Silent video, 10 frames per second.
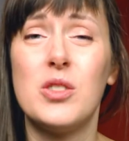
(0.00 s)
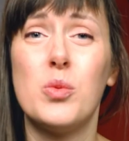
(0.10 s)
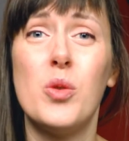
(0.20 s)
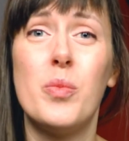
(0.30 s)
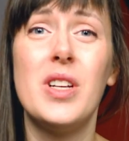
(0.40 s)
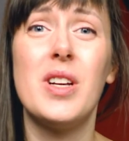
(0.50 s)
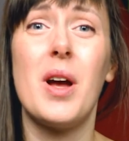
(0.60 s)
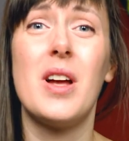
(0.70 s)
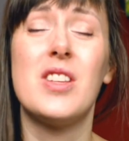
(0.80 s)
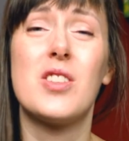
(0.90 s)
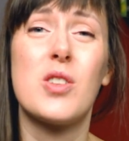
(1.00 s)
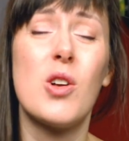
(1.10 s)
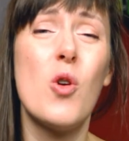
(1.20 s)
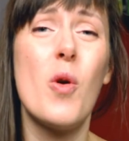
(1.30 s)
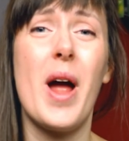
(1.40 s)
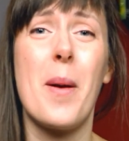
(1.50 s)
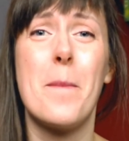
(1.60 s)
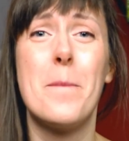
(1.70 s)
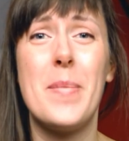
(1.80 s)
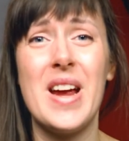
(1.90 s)
it will be a slow
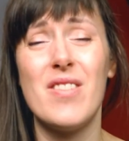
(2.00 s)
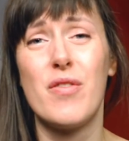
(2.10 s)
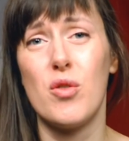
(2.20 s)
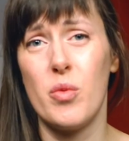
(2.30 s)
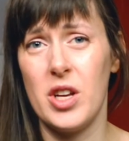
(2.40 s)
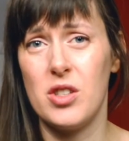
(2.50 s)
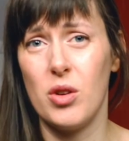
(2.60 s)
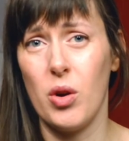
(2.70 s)
and painful way to